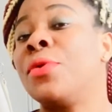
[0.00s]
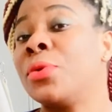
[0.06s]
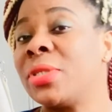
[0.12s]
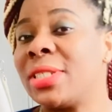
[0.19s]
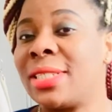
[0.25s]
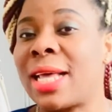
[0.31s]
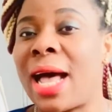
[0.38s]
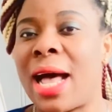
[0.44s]

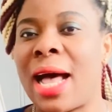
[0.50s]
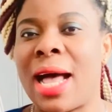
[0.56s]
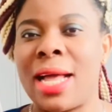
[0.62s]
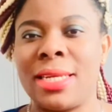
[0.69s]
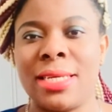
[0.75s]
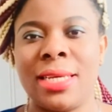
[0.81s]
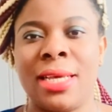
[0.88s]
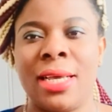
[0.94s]

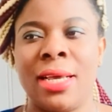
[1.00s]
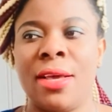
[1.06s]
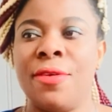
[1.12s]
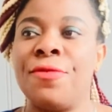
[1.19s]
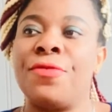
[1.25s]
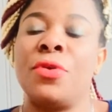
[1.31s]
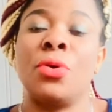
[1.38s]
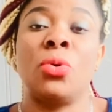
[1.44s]
sad,
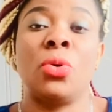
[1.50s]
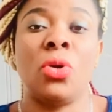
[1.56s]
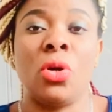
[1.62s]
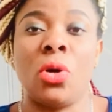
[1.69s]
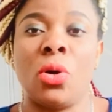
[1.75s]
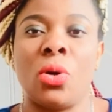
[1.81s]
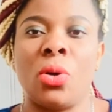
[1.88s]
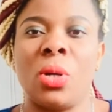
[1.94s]
feel
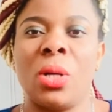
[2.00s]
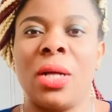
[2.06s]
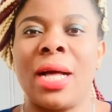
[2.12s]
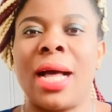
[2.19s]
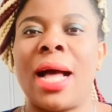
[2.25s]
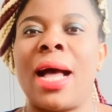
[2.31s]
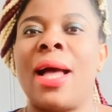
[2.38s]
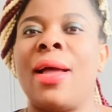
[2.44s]
low,
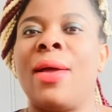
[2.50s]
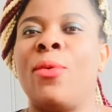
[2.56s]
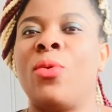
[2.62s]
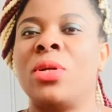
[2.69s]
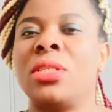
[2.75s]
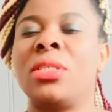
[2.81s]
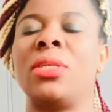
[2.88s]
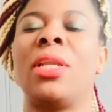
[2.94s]
I
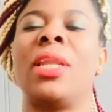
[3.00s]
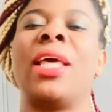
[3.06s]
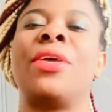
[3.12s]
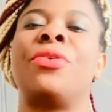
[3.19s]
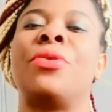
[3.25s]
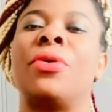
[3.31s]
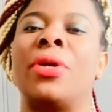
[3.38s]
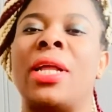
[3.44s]
want to
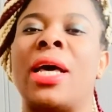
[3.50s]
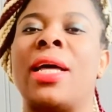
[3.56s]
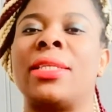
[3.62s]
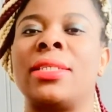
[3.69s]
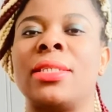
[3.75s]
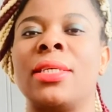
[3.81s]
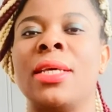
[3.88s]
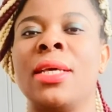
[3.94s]
let you know that